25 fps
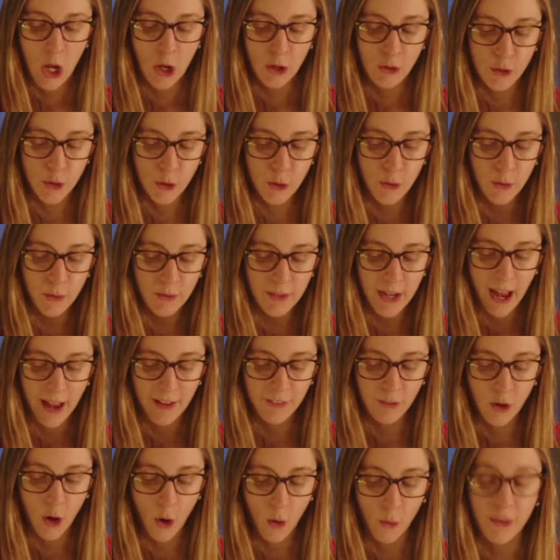Do you
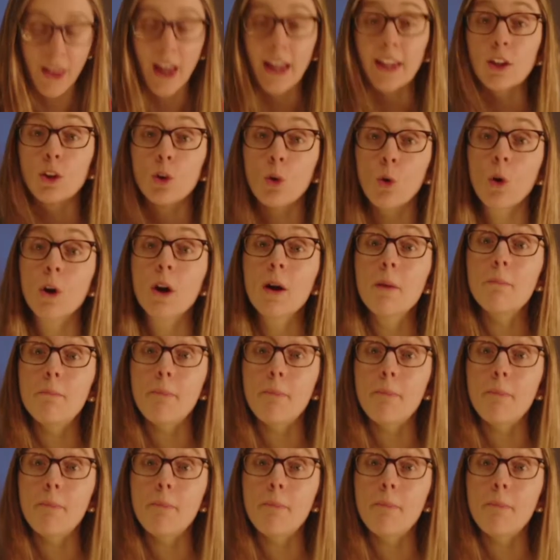not know that your